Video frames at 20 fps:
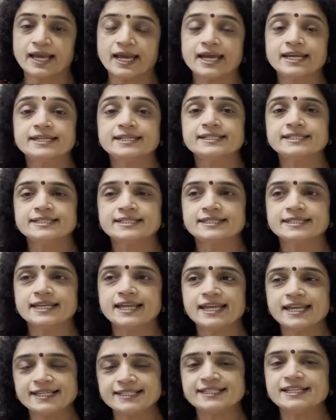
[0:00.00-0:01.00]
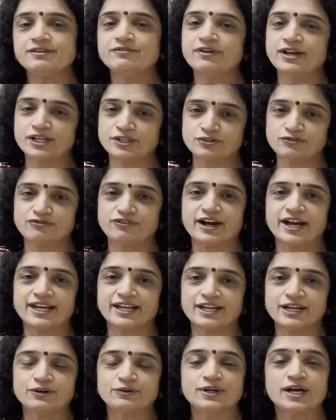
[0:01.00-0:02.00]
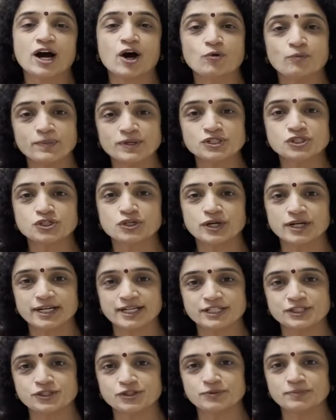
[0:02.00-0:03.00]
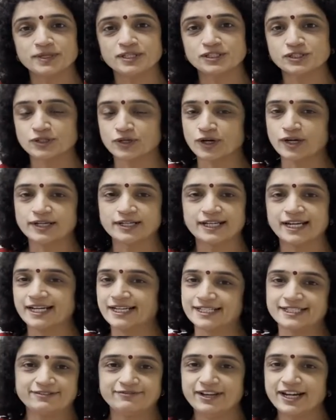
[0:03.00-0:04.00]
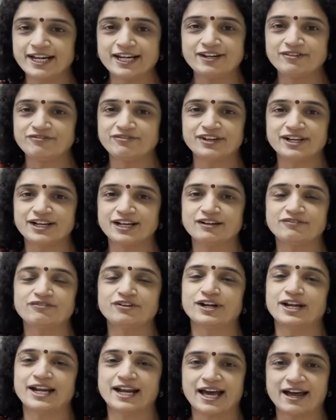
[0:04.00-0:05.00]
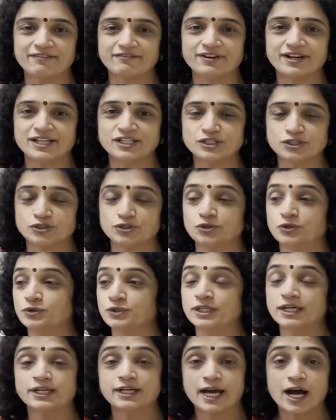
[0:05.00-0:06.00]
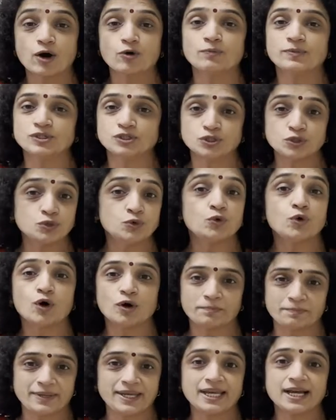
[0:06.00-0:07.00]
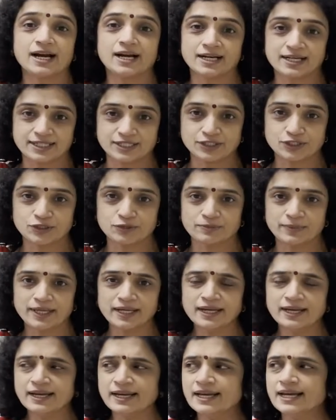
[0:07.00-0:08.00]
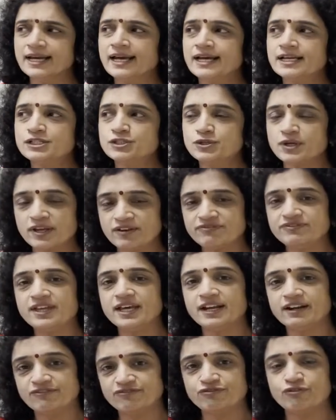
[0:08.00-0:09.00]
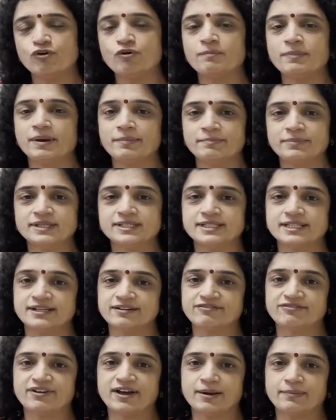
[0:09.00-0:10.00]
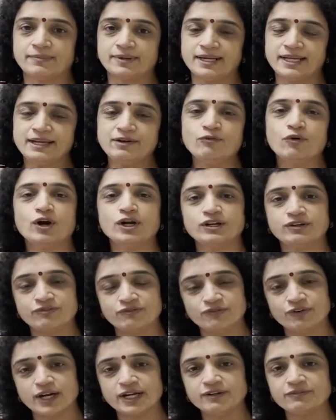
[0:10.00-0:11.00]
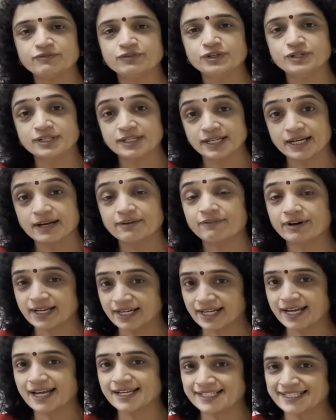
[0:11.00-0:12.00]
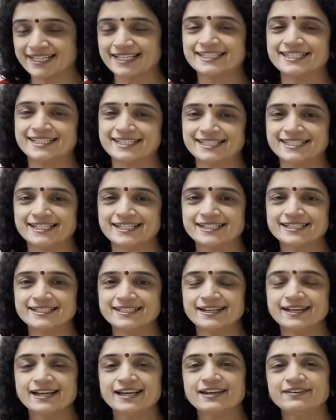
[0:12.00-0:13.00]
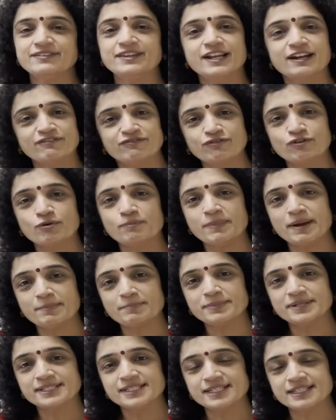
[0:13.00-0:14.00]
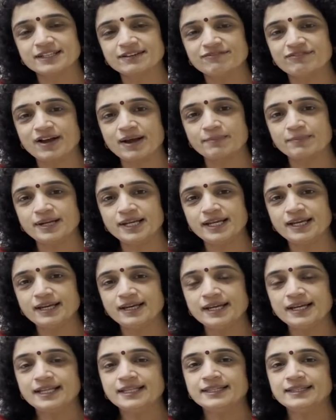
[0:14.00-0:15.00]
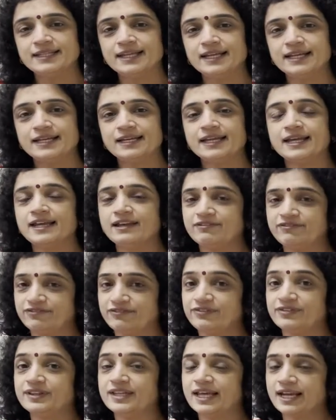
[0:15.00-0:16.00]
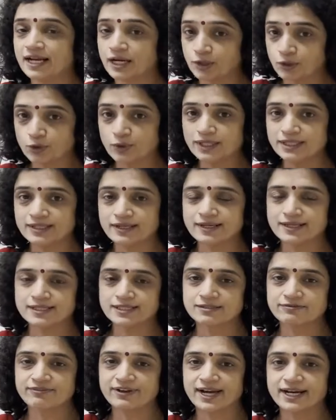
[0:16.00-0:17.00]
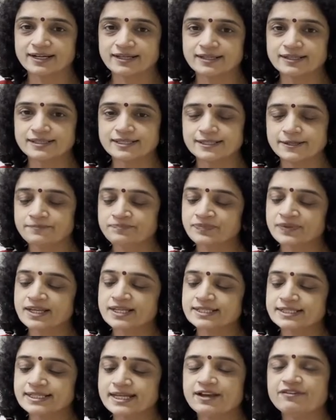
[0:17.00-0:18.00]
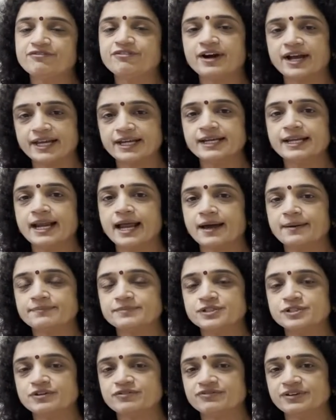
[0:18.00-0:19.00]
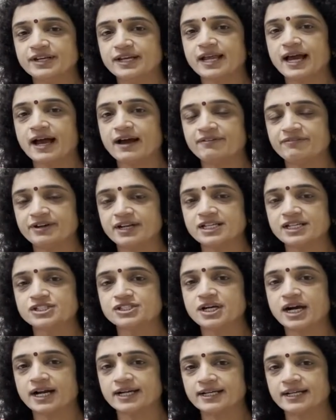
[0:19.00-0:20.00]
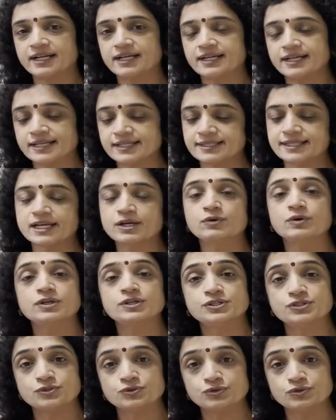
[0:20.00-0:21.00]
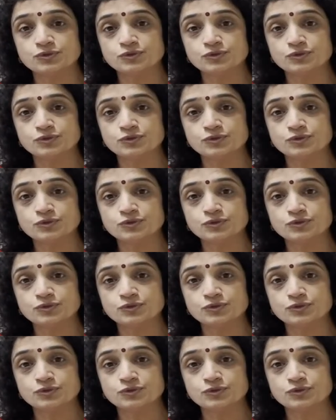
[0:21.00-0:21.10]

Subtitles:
It is easy way to find out how much you are consuming salt. It is very difficult for an average to know that how much you or me are consuming. So if there are 4 members in a family, what one can suggest is, if there are 4 members in the family, then if there are no other risk factors, say 5 grams of an average adult is equal to